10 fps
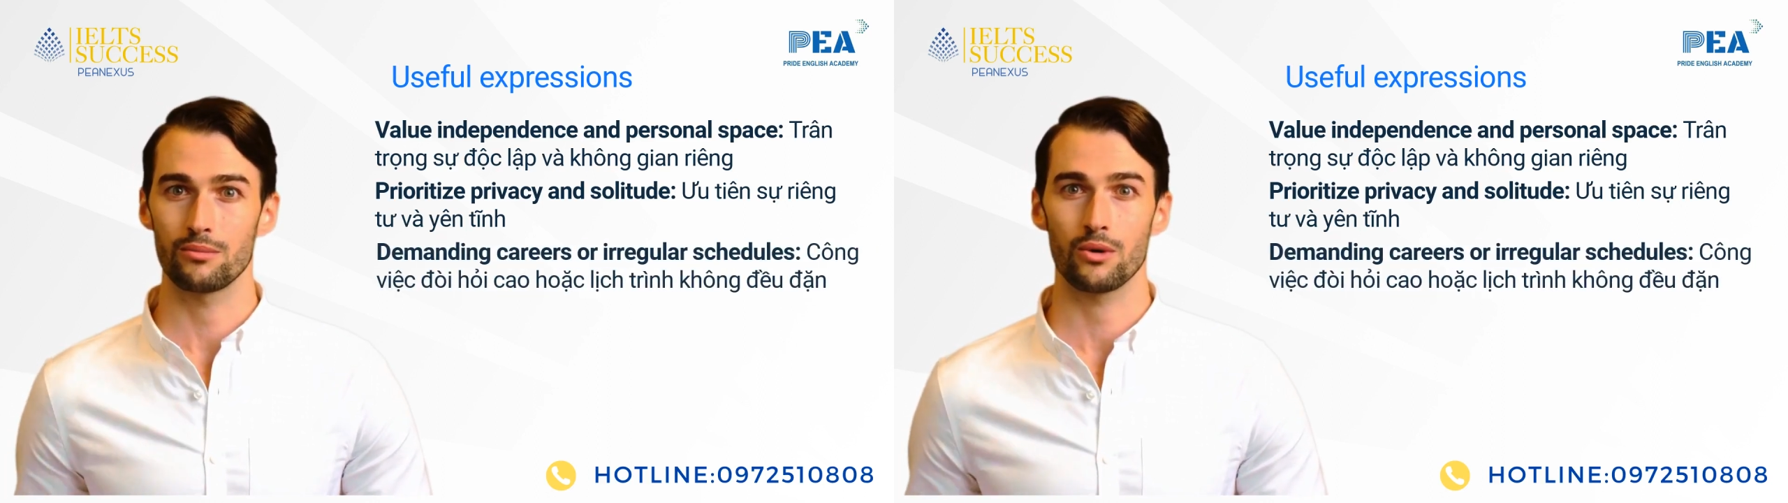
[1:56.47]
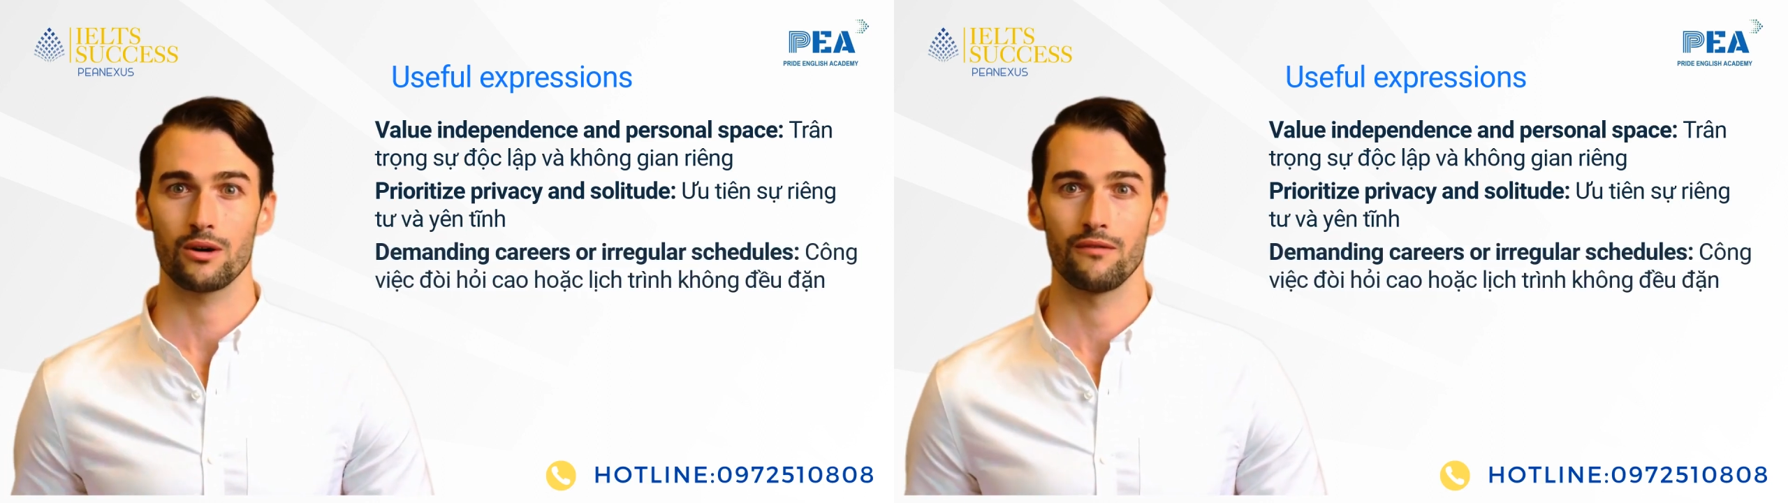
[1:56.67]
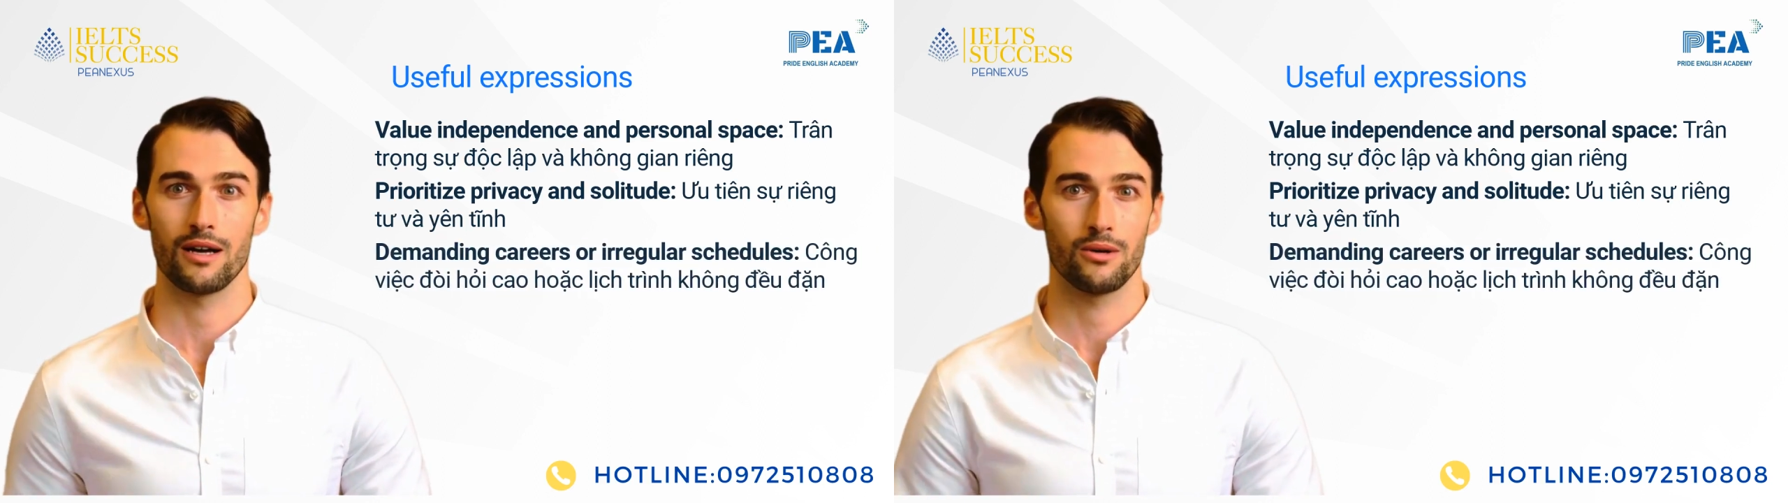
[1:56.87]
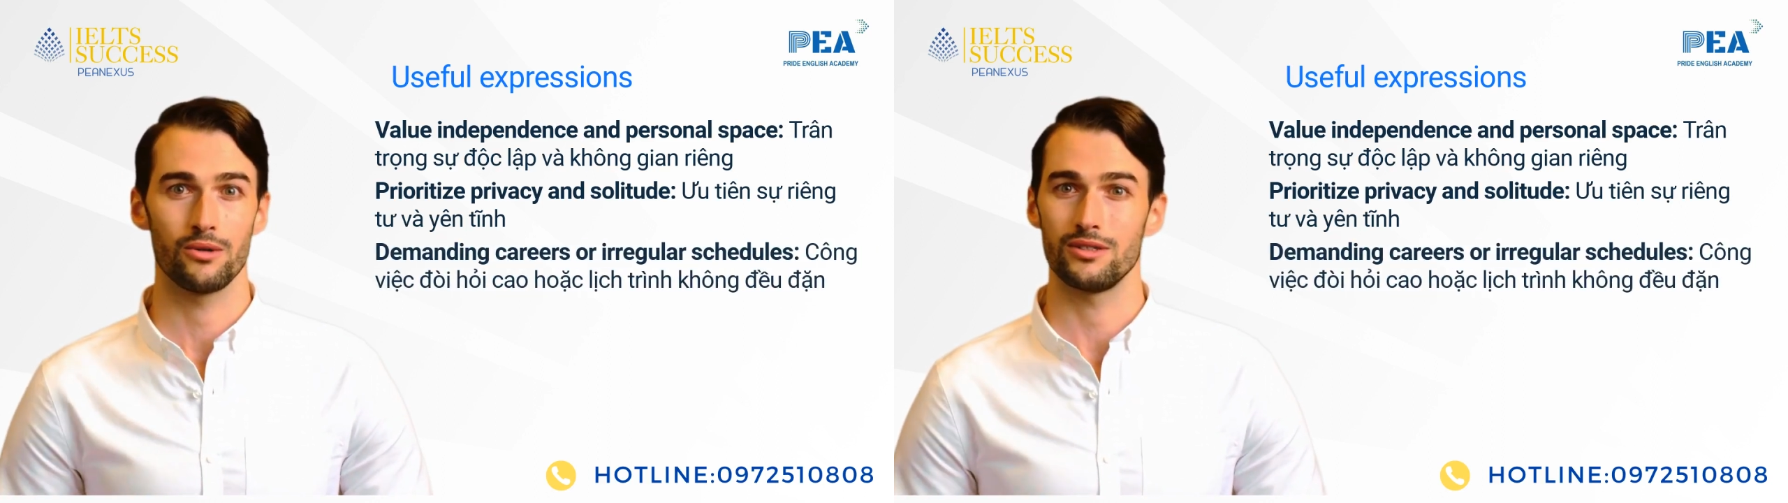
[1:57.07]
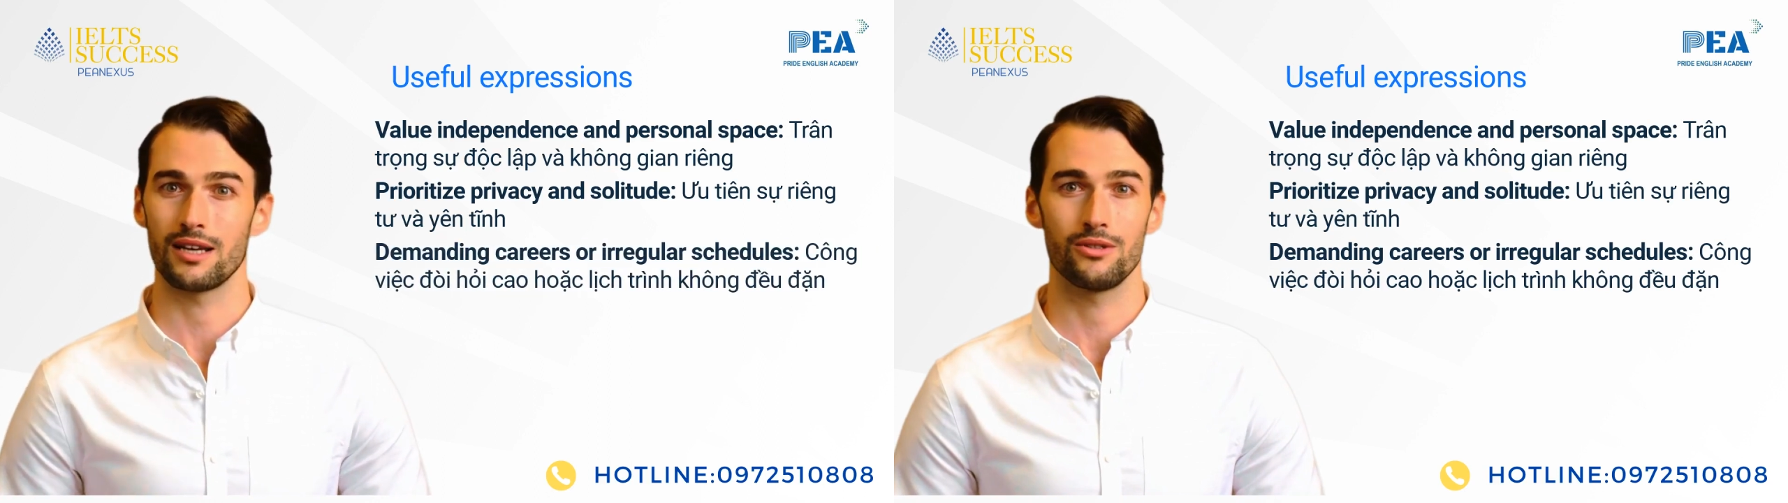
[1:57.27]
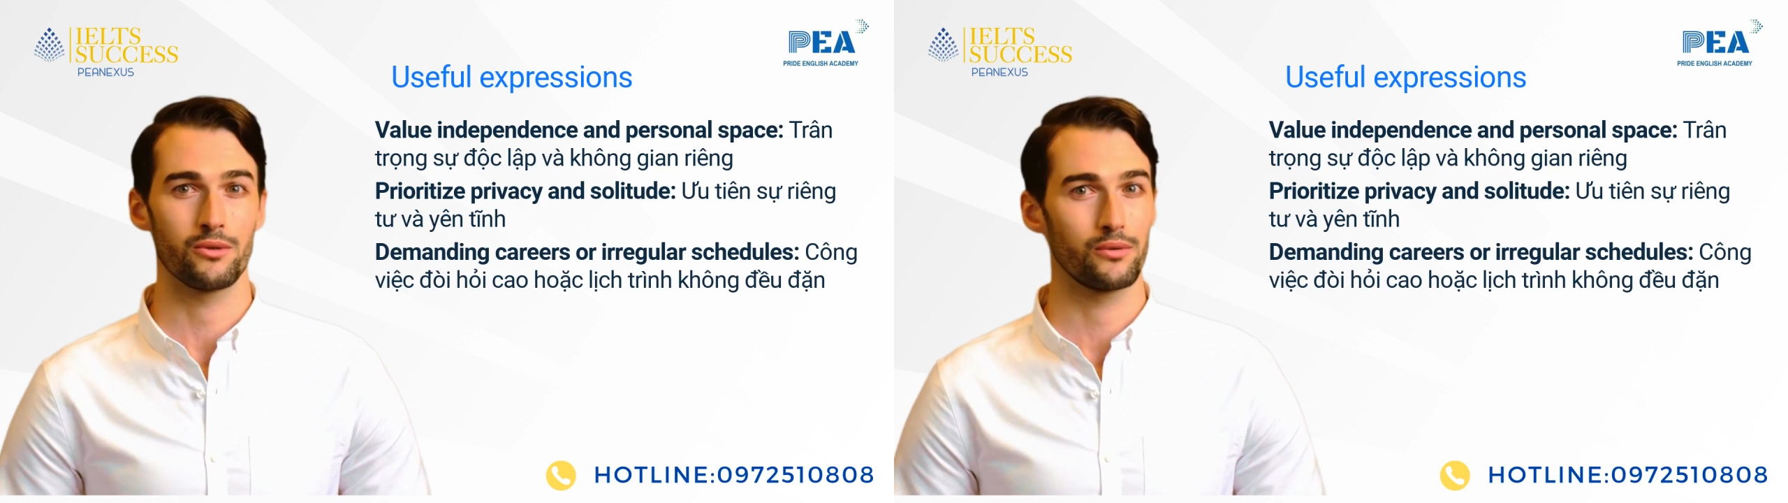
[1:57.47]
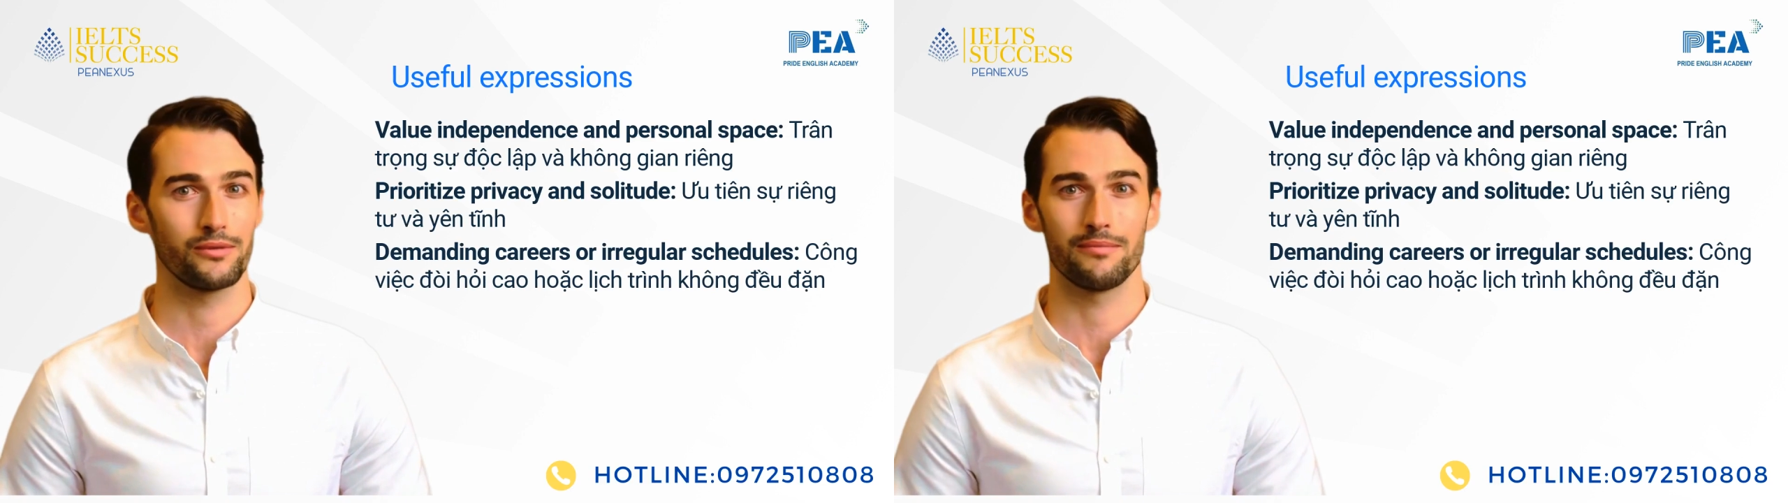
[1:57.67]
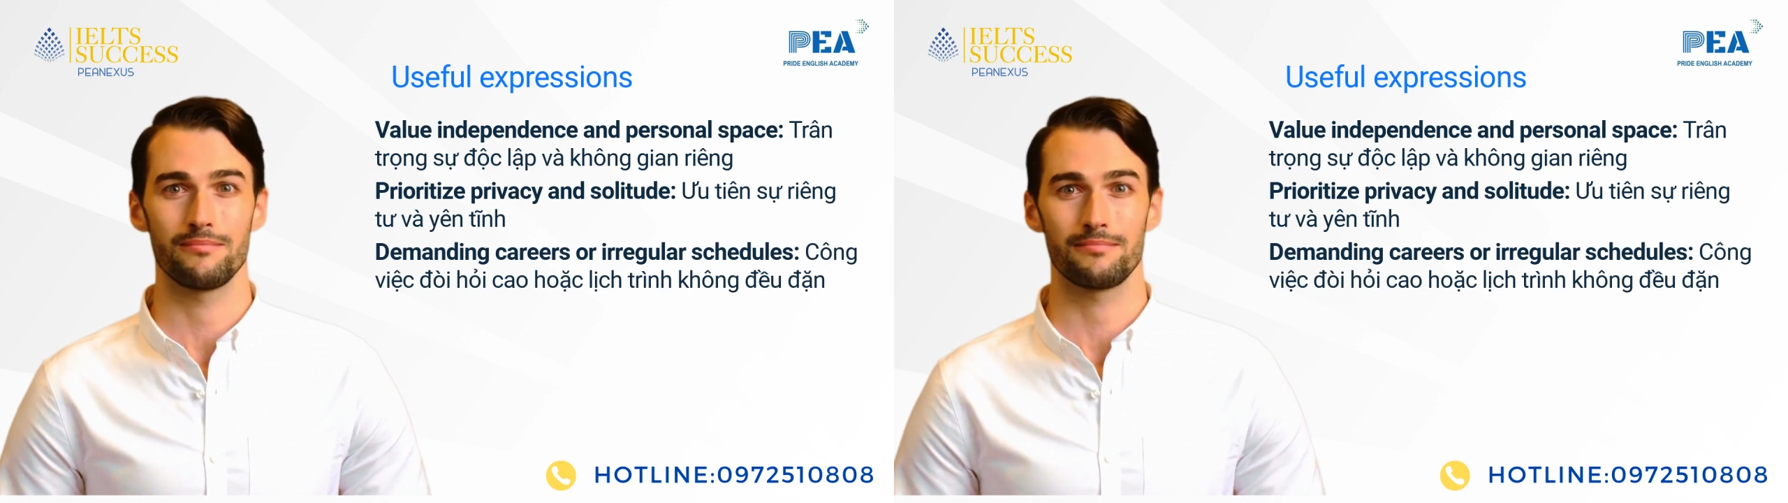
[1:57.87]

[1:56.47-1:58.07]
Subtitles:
or irregular schedules.